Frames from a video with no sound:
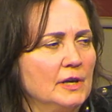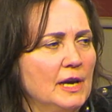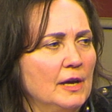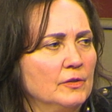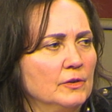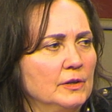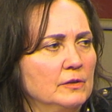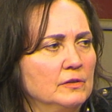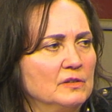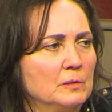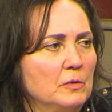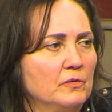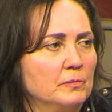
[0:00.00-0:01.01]
athletes,
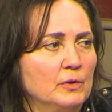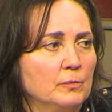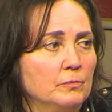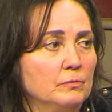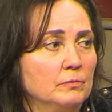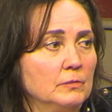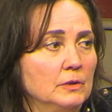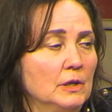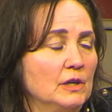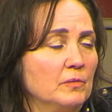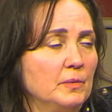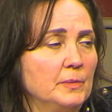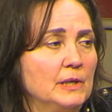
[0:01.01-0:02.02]
a lot of
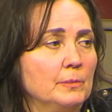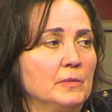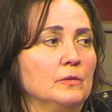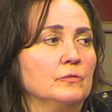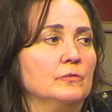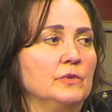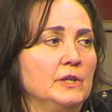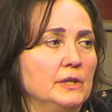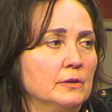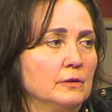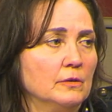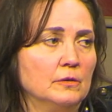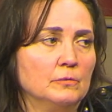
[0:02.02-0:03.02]
them are becoming
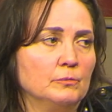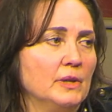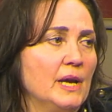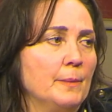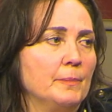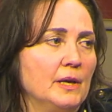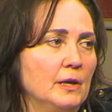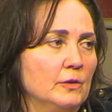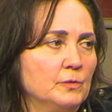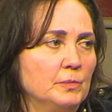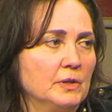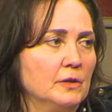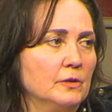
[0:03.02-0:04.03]
vegan or plant-based
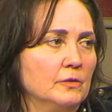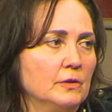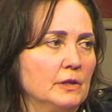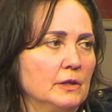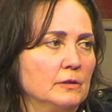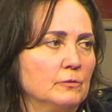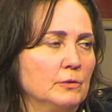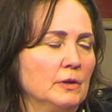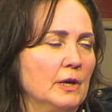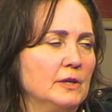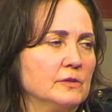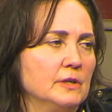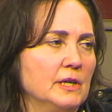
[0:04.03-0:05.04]
because they could
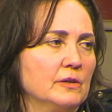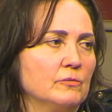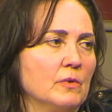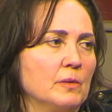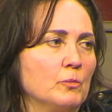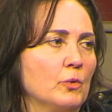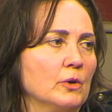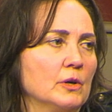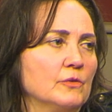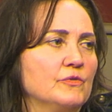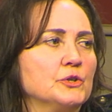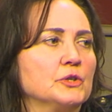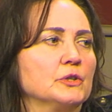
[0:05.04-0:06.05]
realize they can run more
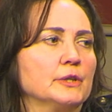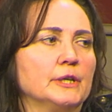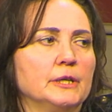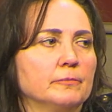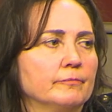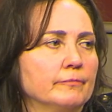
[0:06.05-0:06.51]
efficiently.